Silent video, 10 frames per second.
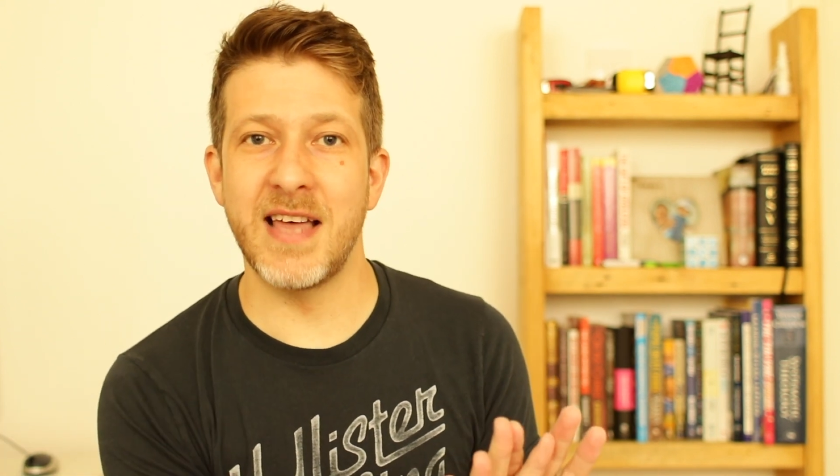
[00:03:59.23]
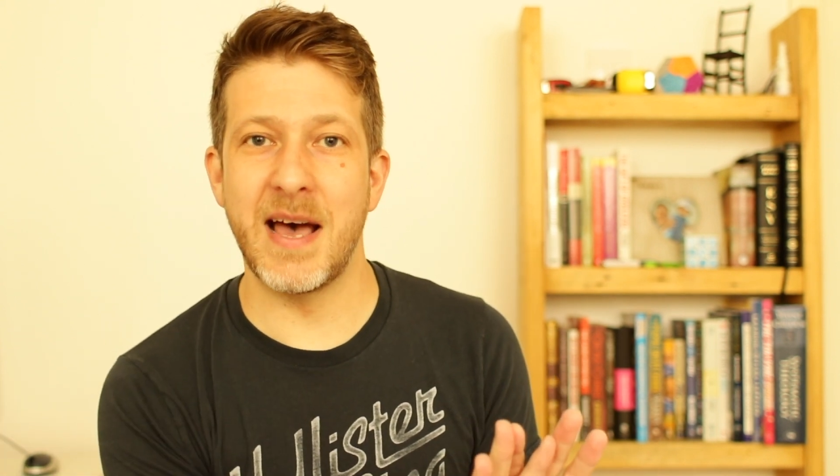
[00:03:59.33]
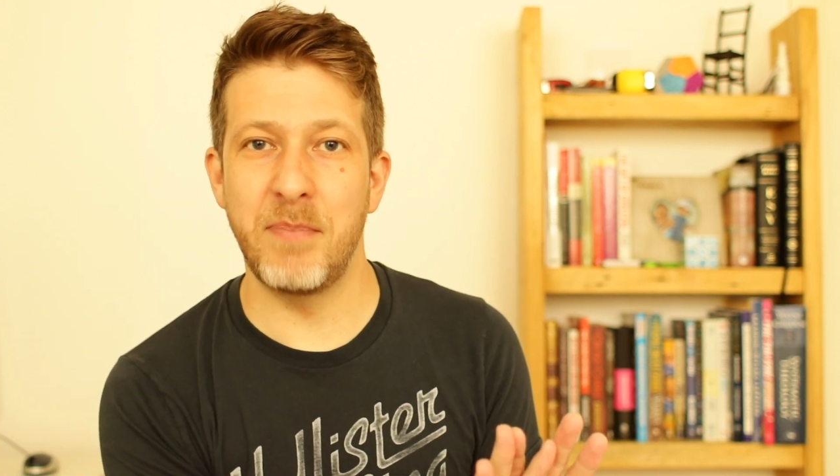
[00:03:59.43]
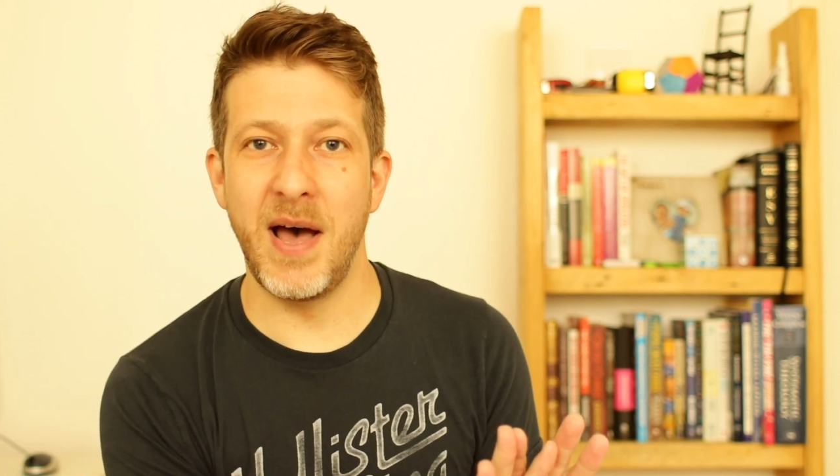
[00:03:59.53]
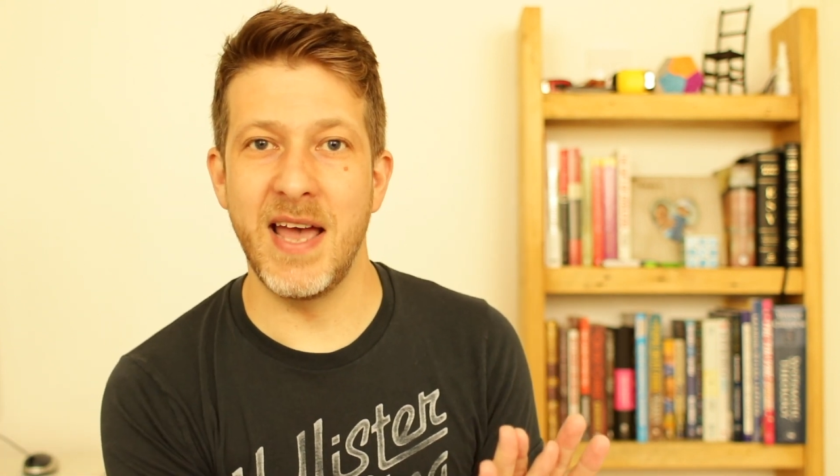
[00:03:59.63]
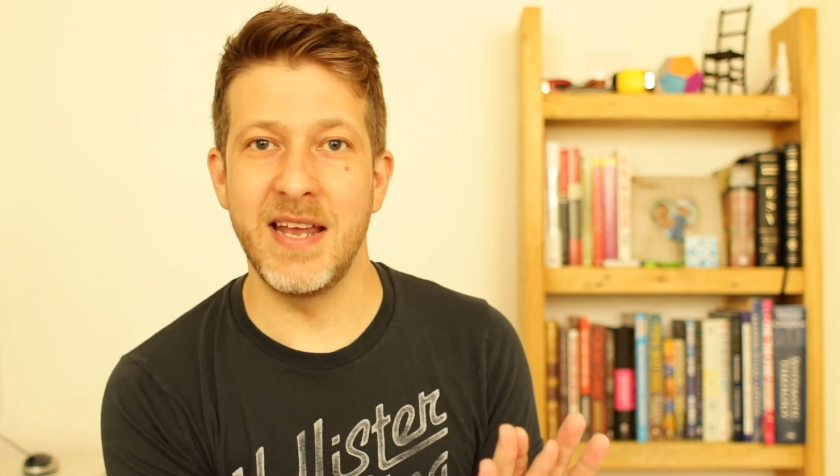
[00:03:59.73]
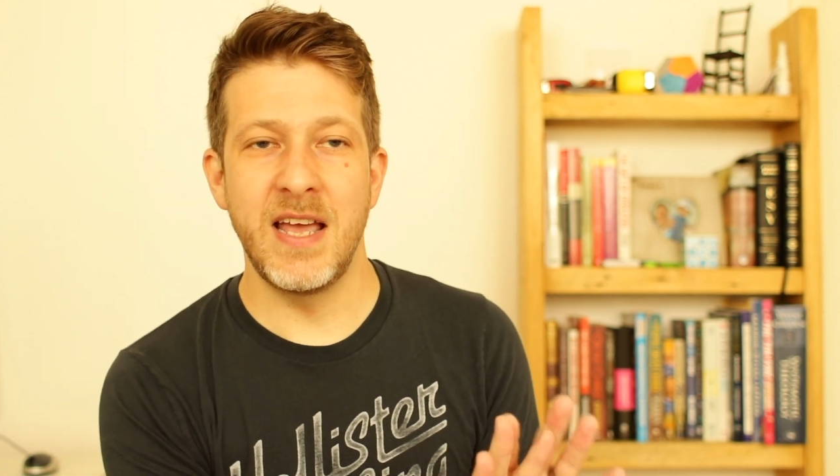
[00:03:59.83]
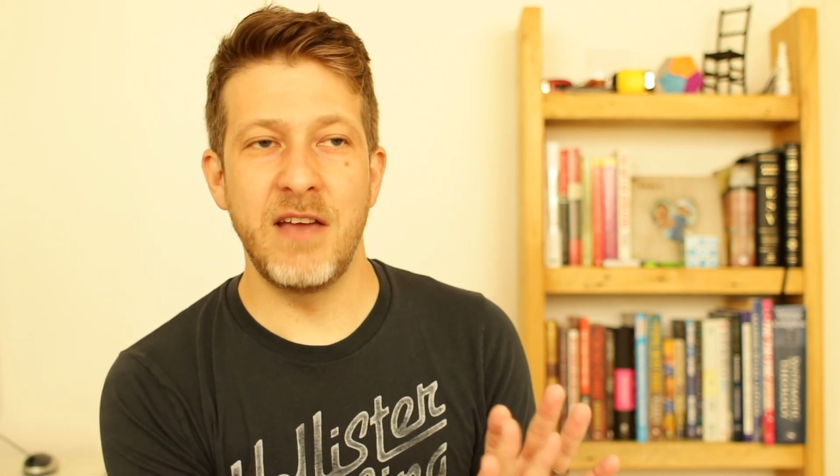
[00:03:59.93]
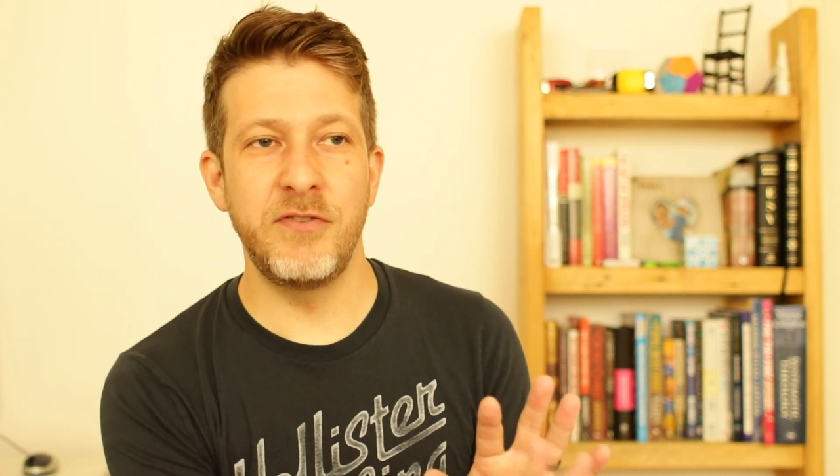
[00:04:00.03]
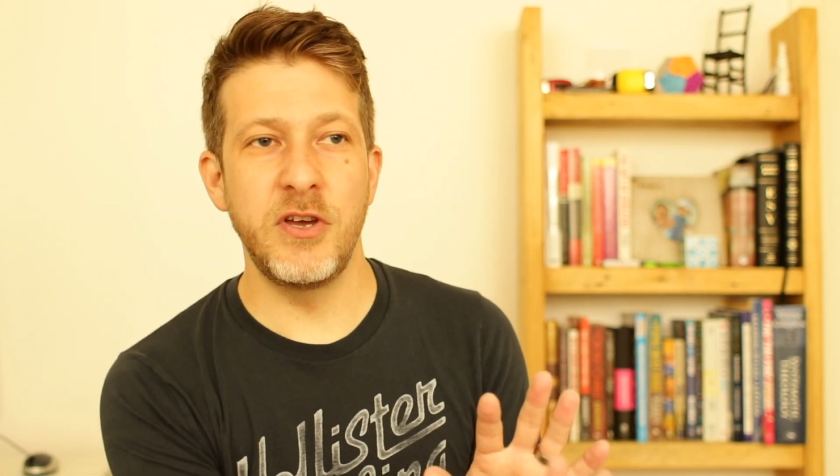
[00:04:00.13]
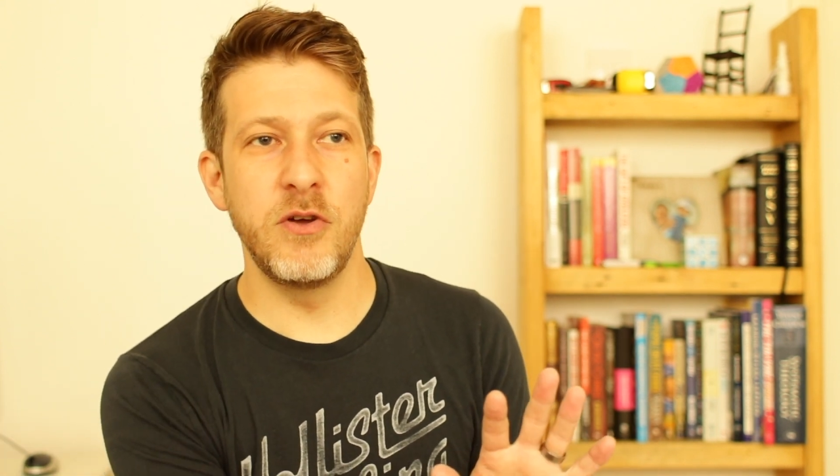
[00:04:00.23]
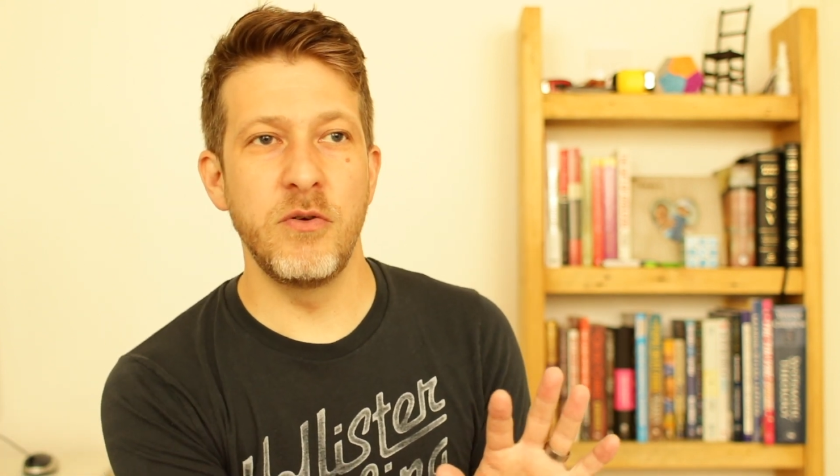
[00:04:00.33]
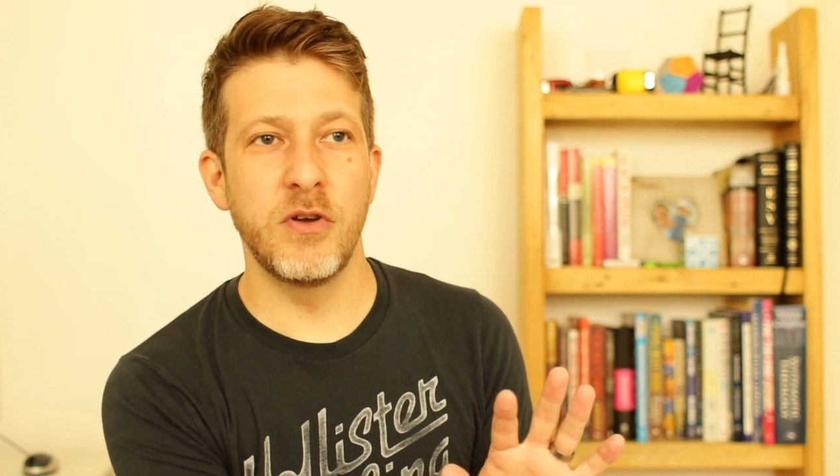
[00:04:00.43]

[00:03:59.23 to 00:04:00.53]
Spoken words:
that pain, if you